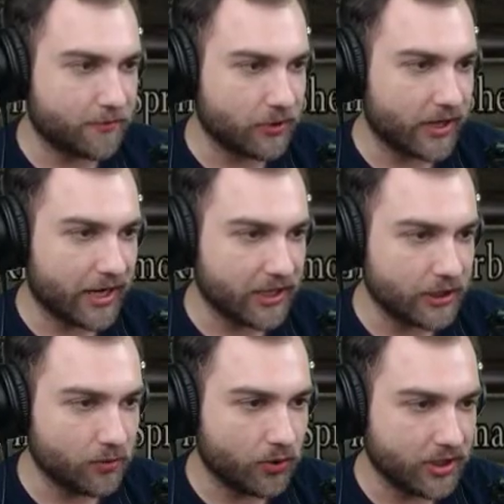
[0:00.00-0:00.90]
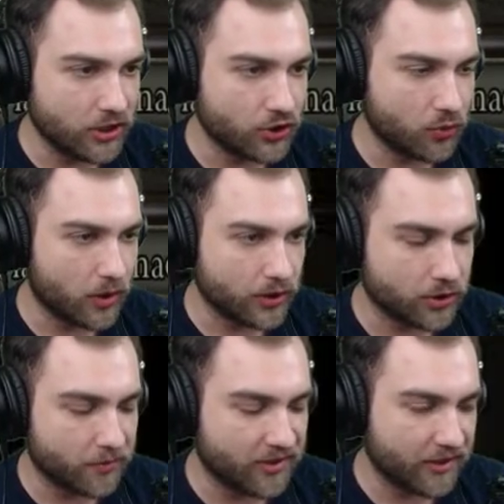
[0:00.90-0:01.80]
guy, he will hit you
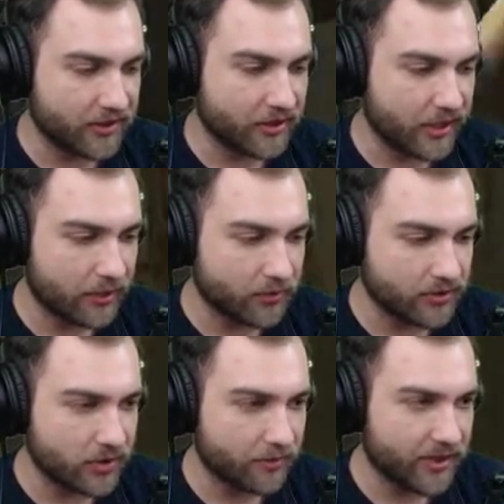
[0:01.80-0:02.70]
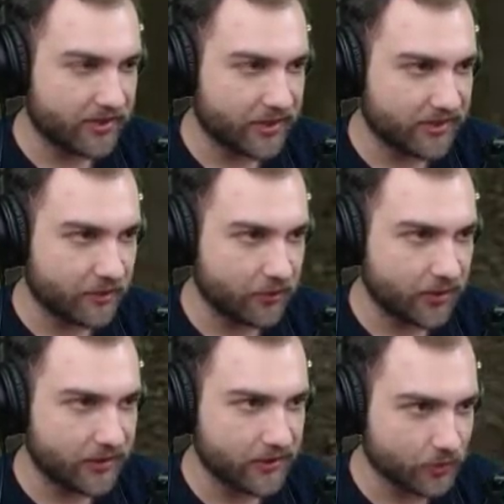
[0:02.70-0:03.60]
100% of the time when you come down that zip
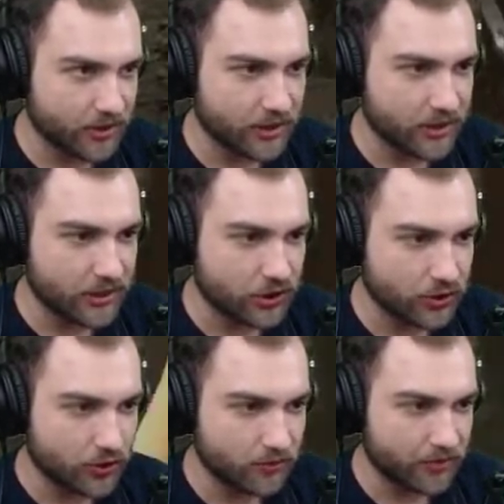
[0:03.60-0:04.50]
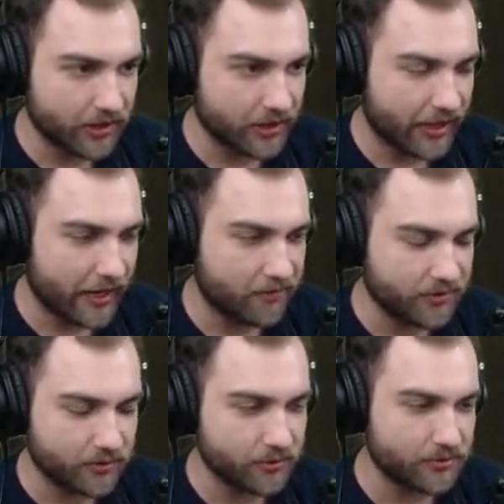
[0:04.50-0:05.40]
line. So we need to shoot him, like
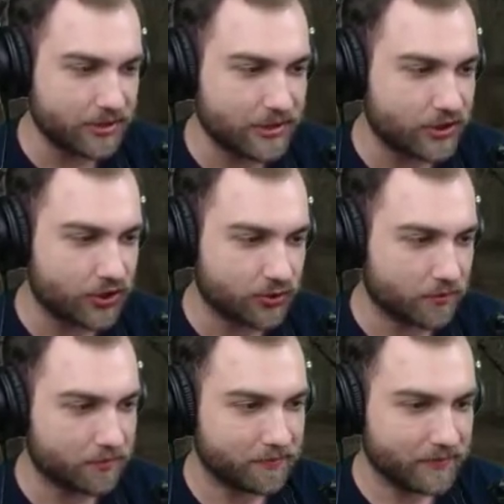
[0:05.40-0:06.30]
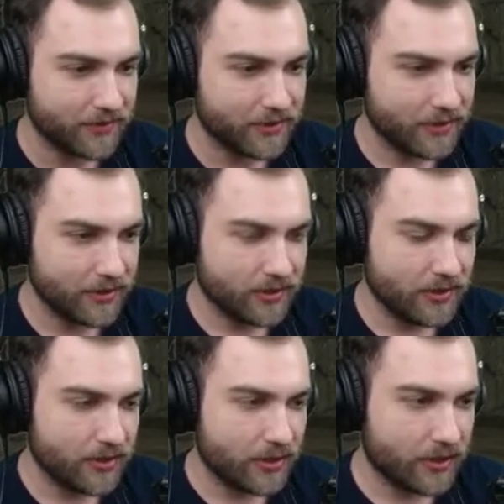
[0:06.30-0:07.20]
absolutely need to shoot him.
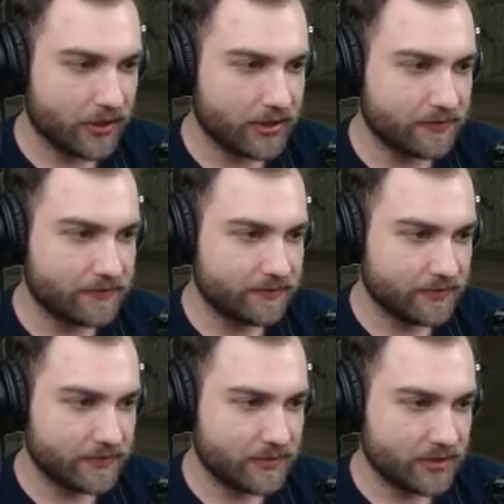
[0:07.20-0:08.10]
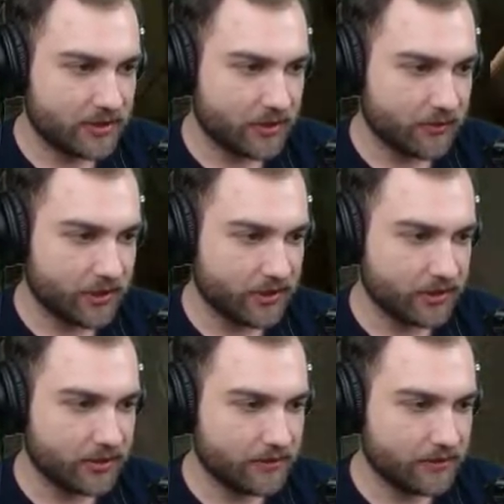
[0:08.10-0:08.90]
All right. Right here.